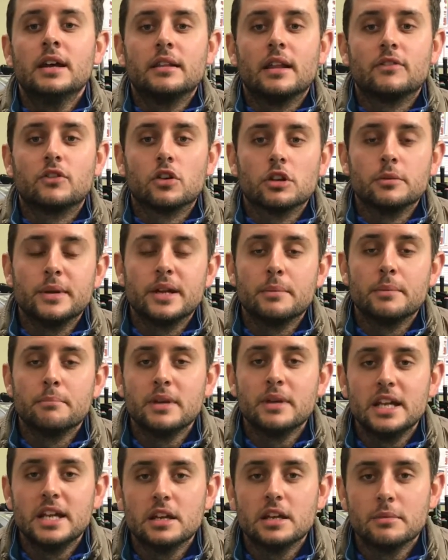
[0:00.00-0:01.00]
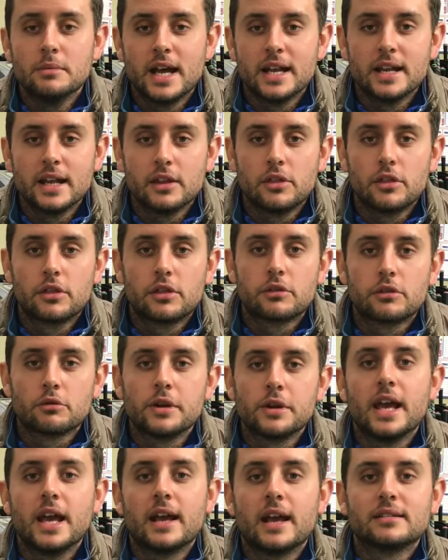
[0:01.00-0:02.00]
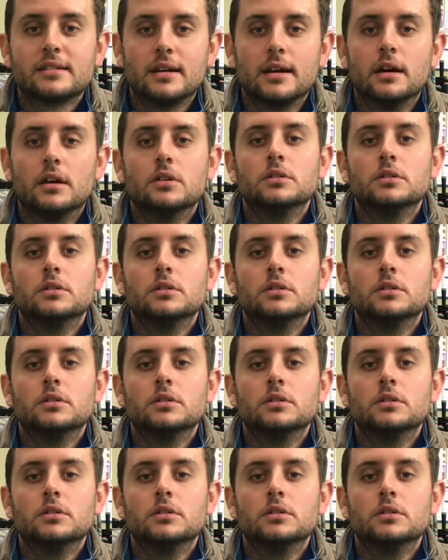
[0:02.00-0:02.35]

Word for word: I've got them in a medium and a 3XL.